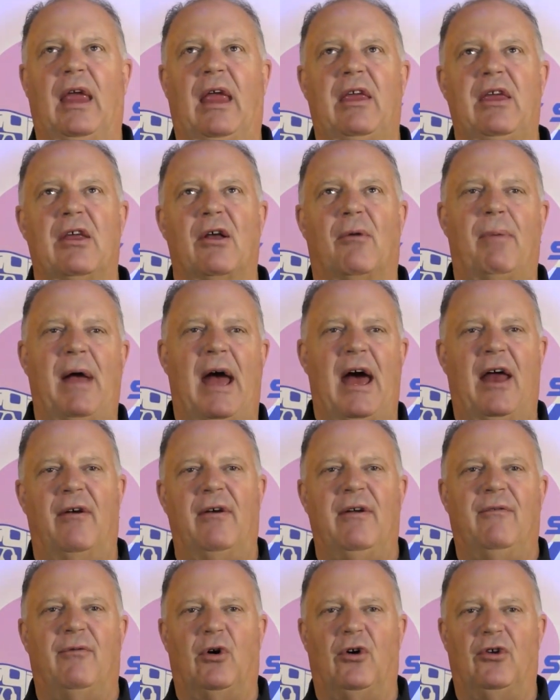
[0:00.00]
battery
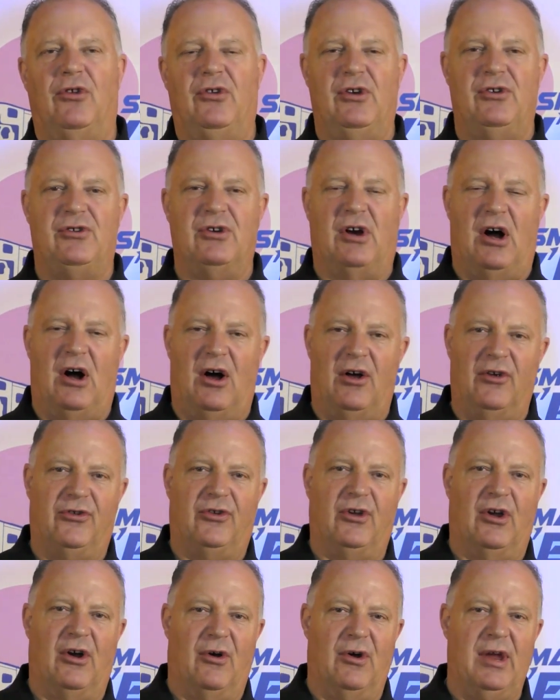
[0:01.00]
voltage
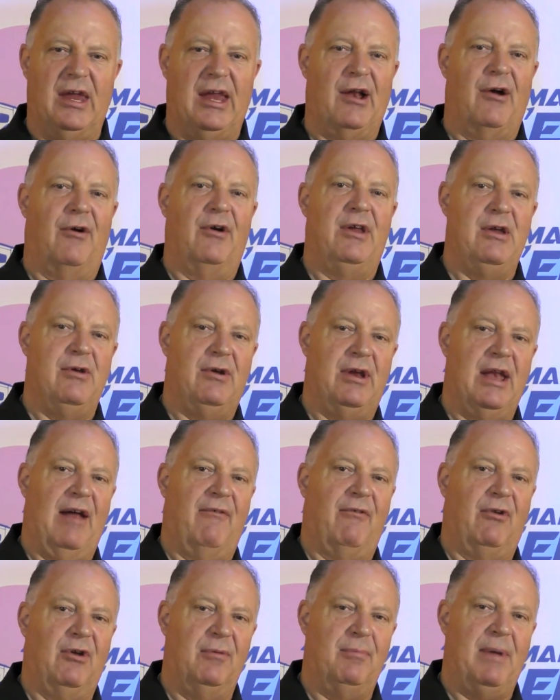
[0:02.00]
also, you can
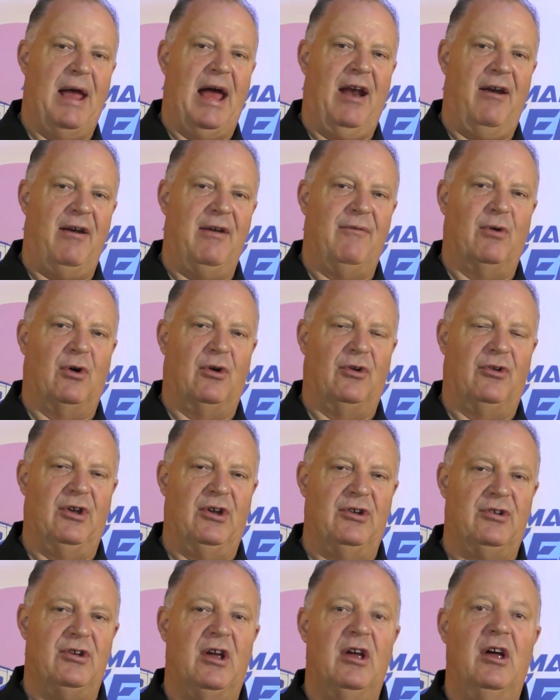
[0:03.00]
have good battery
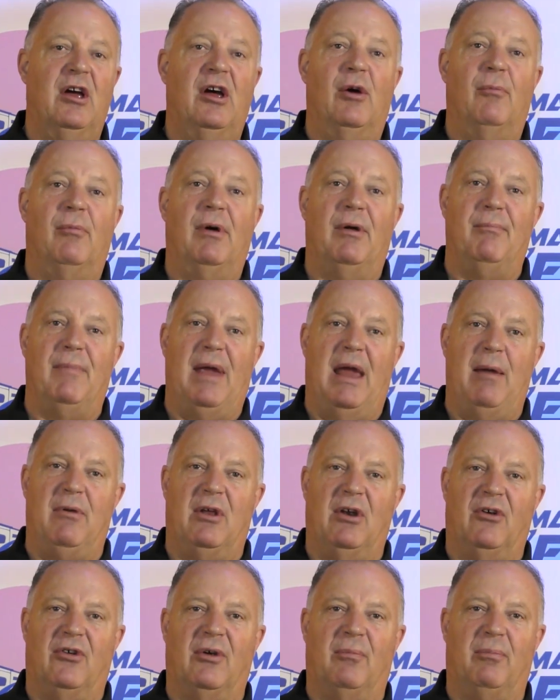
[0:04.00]
voltage, but maybe
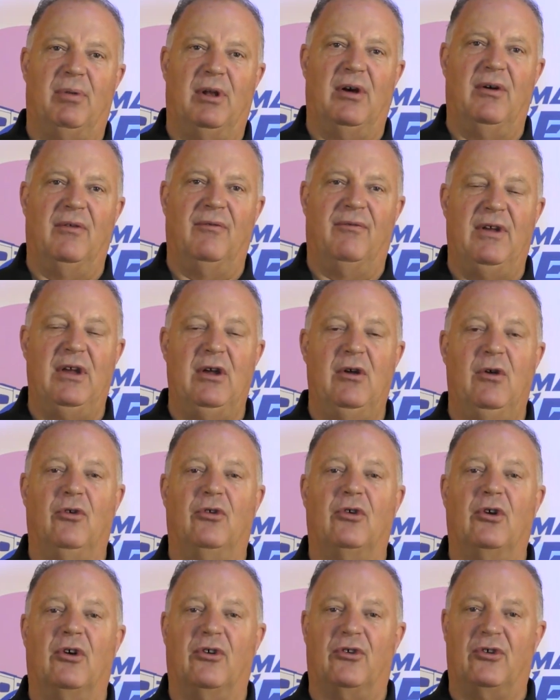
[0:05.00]
there's a blown fuse
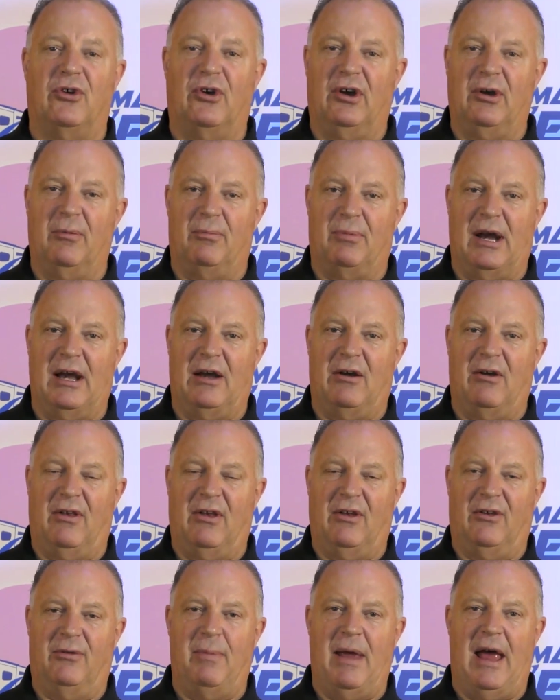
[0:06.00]
or a circuit breaker
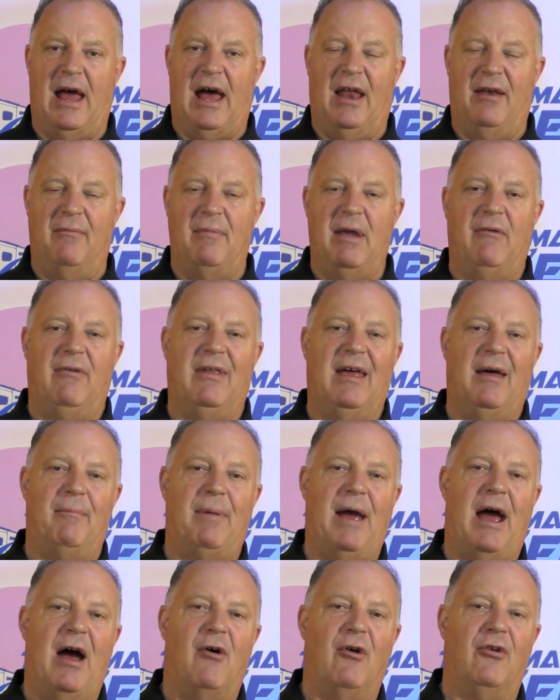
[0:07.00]
that's bad. Maybe that
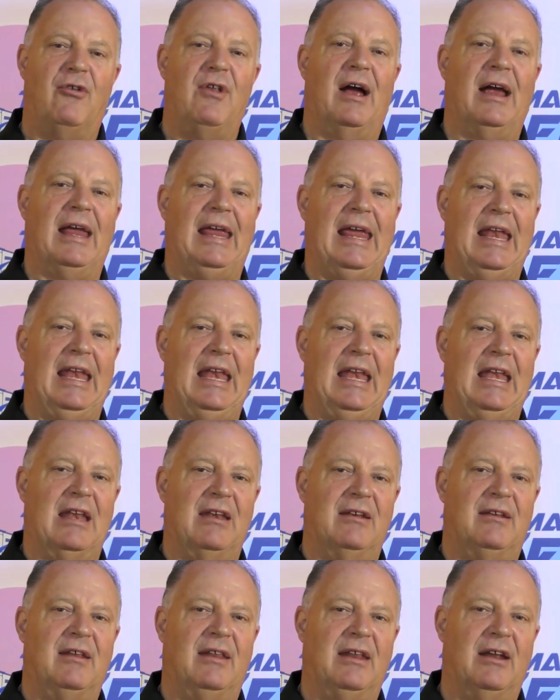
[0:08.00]
power's not getting
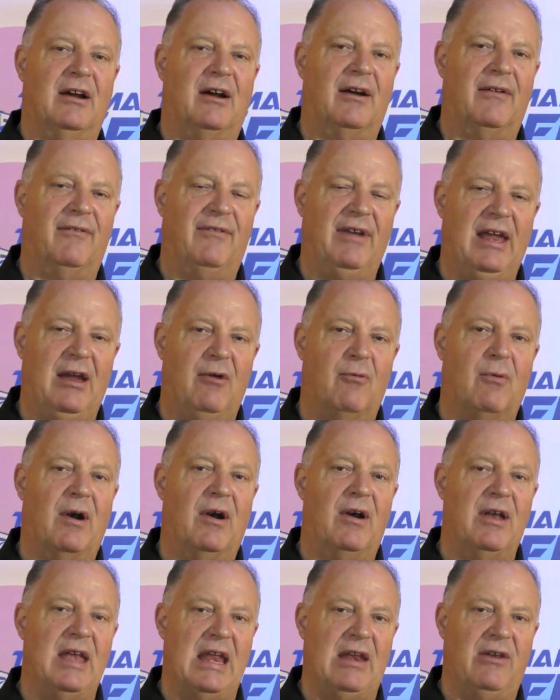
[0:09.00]
into the RV where
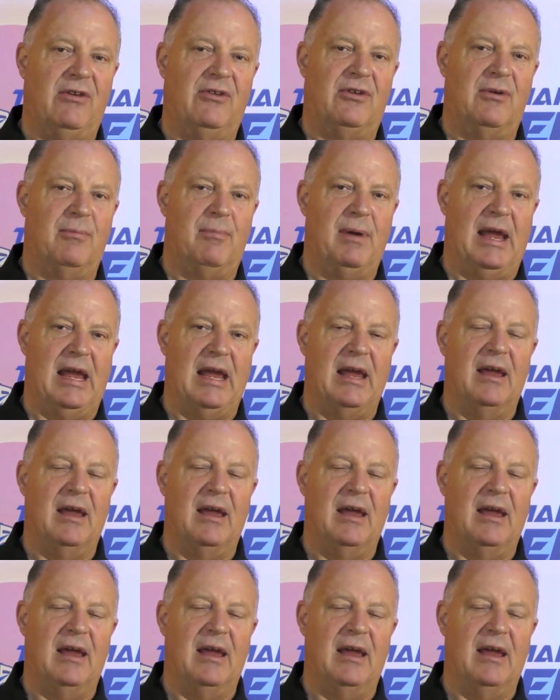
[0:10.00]
it needs to be.